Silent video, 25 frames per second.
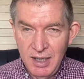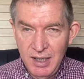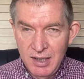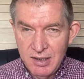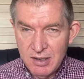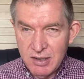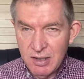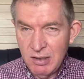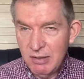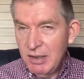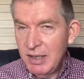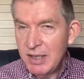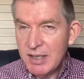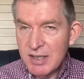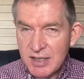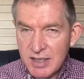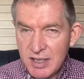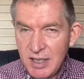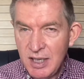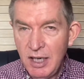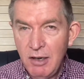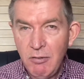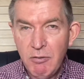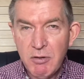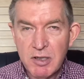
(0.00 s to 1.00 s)
So the
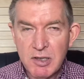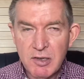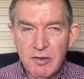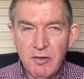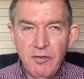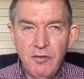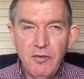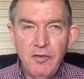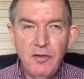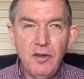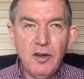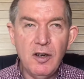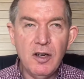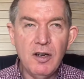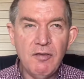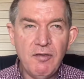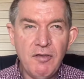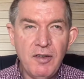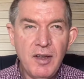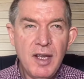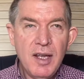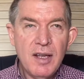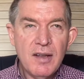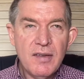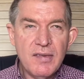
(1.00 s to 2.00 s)
city was full of
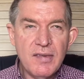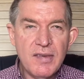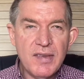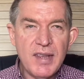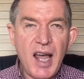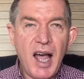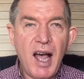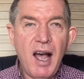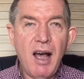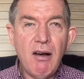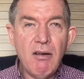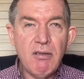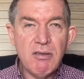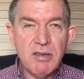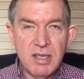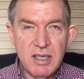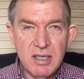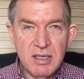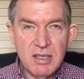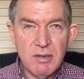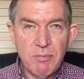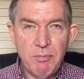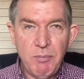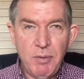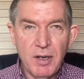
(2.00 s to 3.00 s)

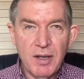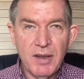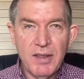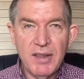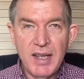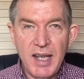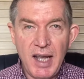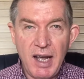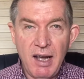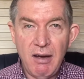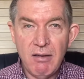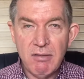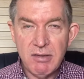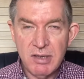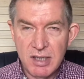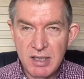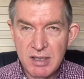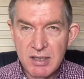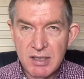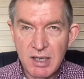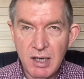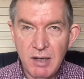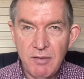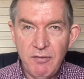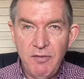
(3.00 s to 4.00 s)
thousands upon
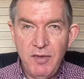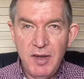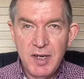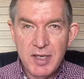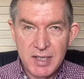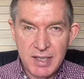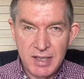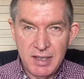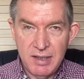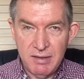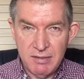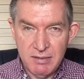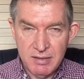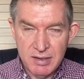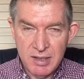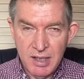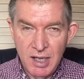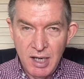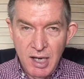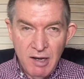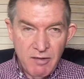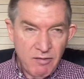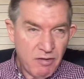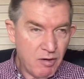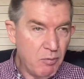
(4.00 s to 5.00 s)
thousands of visitors
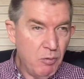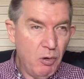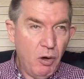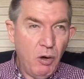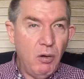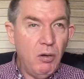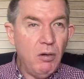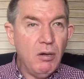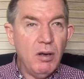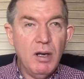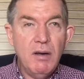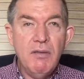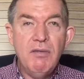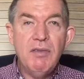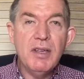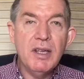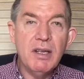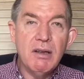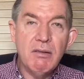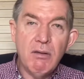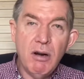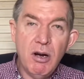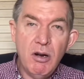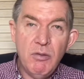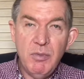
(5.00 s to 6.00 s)
from all over the
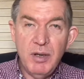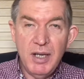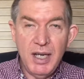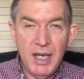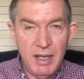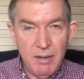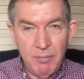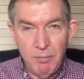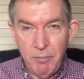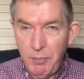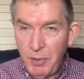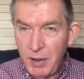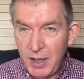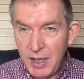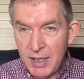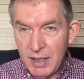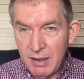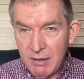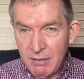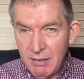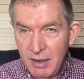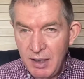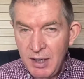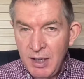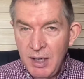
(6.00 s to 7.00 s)
Roman
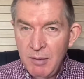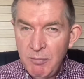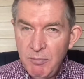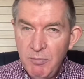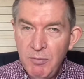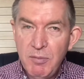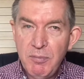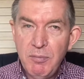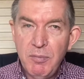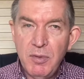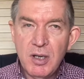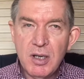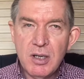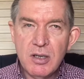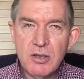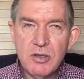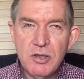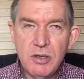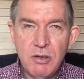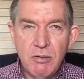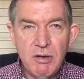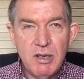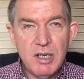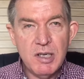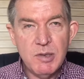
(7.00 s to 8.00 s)
Empire.
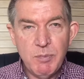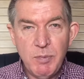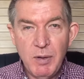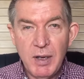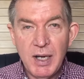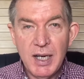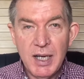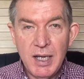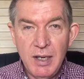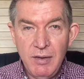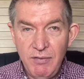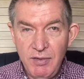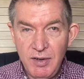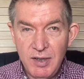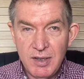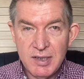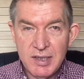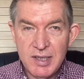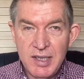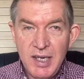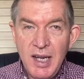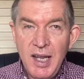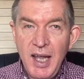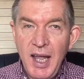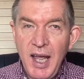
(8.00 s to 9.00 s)
Jewish
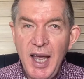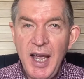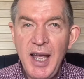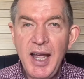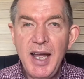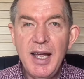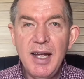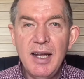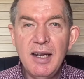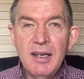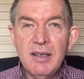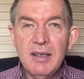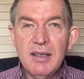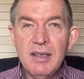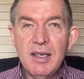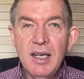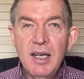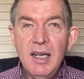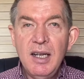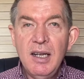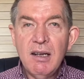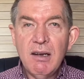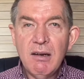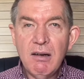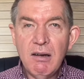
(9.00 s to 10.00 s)
believers and
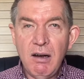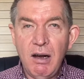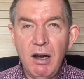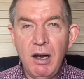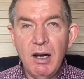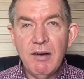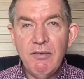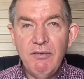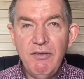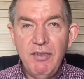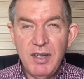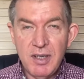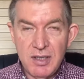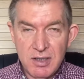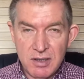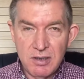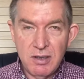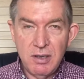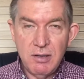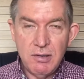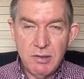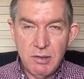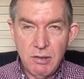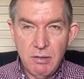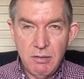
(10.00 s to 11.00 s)
converts
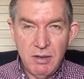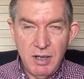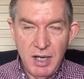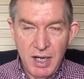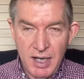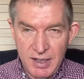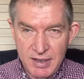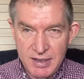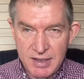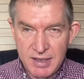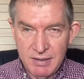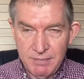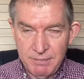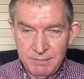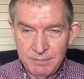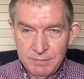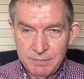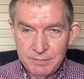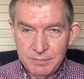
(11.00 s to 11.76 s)
to Judaism.